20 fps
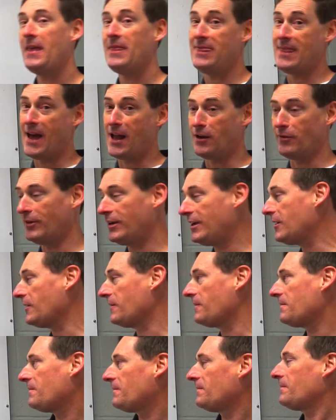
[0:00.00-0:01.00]
Not over here.
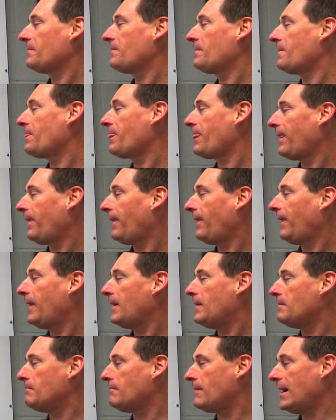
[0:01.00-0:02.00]

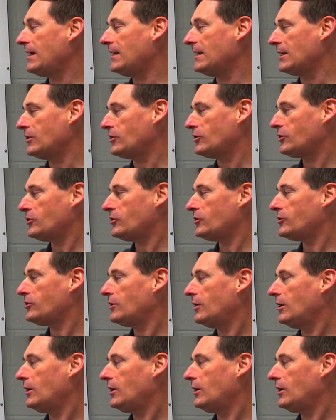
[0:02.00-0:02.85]
Minus